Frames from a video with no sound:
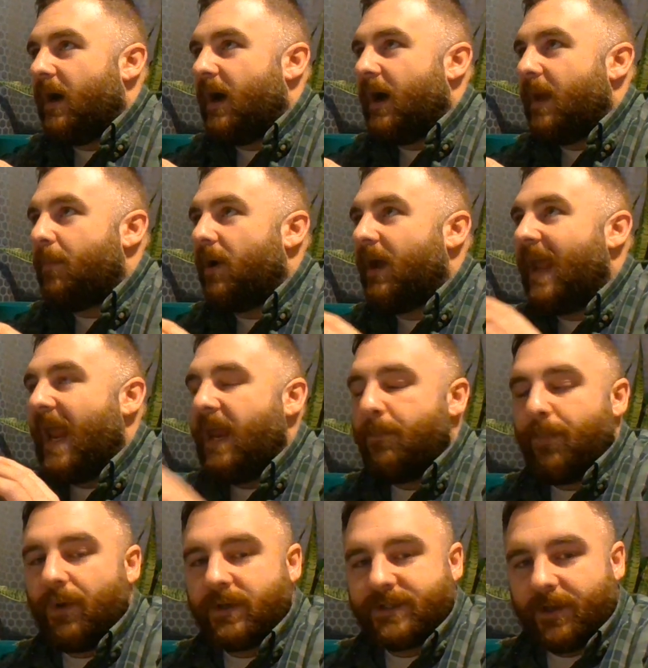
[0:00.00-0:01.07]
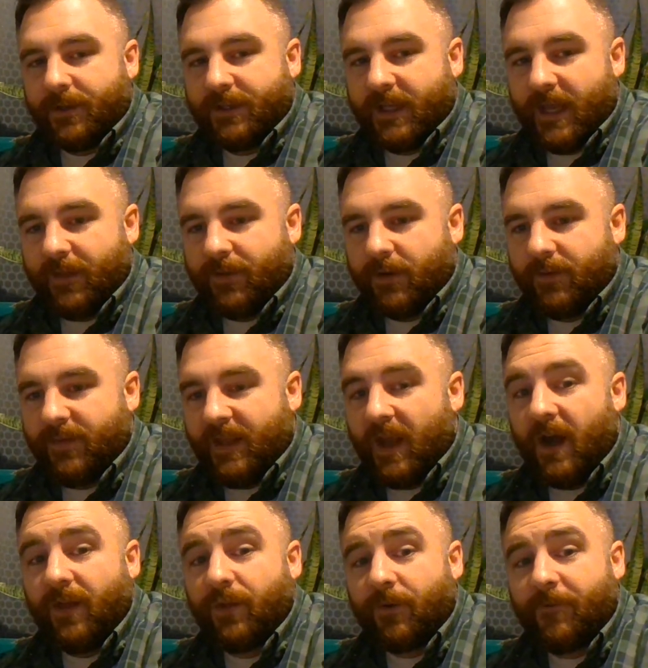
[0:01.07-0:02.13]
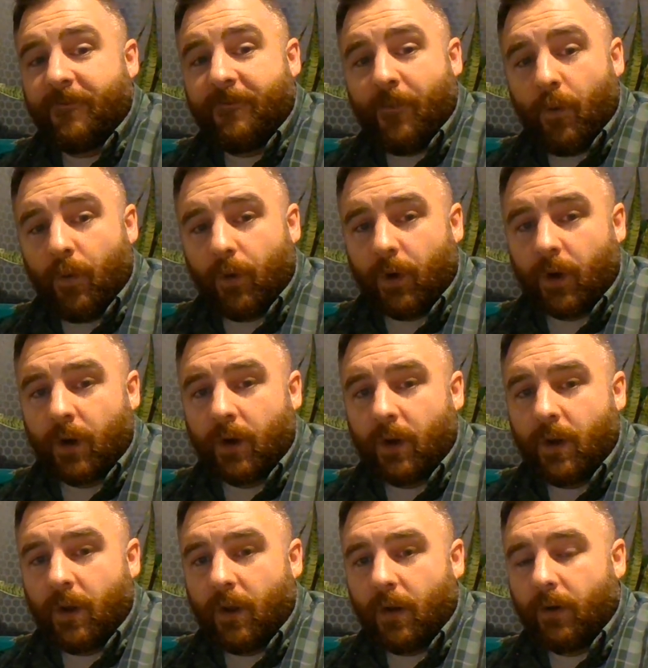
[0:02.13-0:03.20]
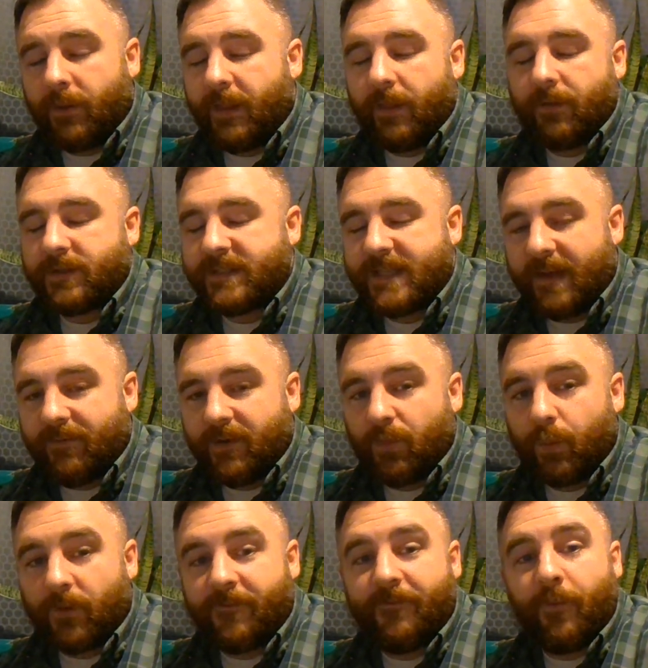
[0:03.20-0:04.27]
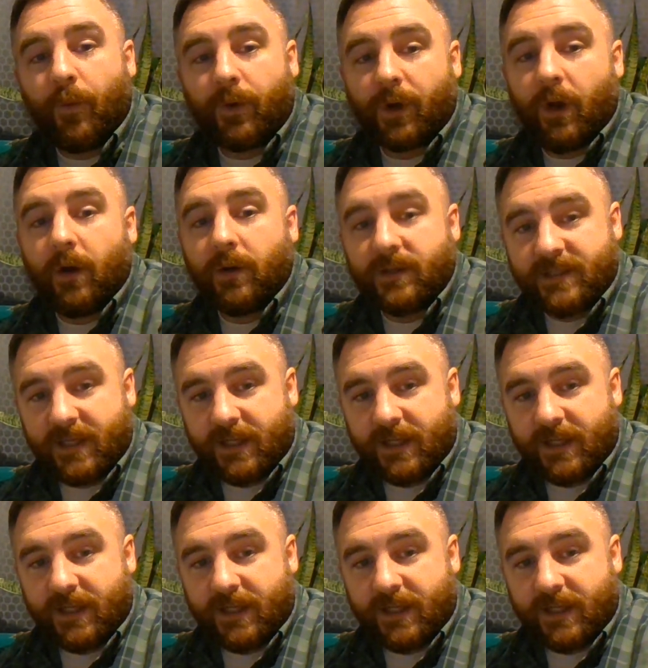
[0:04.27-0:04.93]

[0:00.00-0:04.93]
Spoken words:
I bought 8 books altogether. The other 7 were $4